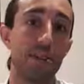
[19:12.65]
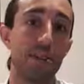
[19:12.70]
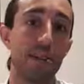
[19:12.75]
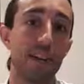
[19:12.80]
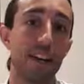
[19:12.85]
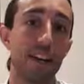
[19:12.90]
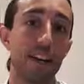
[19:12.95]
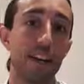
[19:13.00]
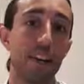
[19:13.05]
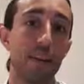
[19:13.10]

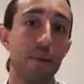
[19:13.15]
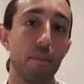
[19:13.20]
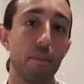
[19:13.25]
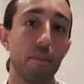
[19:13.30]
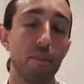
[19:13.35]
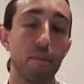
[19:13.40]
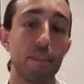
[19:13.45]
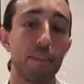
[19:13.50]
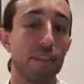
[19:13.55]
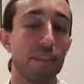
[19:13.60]
right now
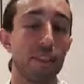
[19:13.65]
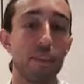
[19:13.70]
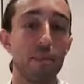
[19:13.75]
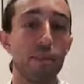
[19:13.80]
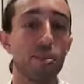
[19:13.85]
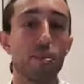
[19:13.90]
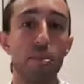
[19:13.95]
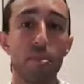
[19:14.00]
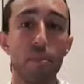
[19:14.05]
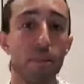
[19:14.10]
because there is
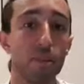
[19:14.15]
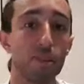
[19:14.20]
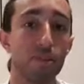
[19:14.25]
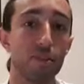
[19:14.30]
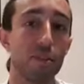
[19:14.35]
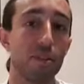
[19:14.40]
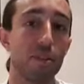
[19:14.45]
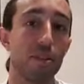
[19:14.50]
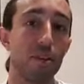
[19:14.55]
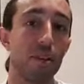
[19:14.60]
so much
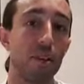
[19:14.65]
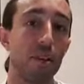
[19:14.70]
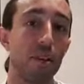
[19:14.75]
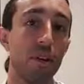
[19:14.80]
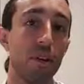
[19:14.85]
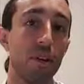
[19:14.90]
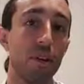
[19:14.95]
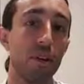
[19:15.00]
stress going on.